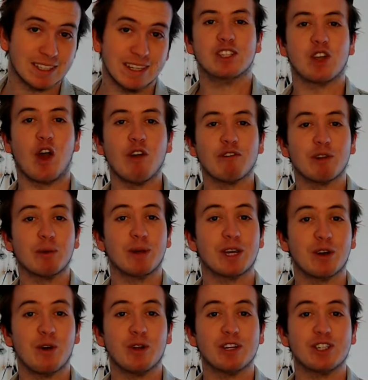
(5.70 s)
So hopefully we can
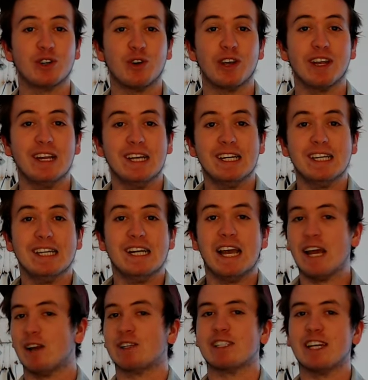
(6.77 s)
all enjoy it
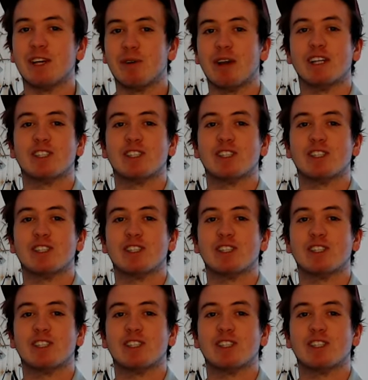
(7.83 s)
and I'll see you around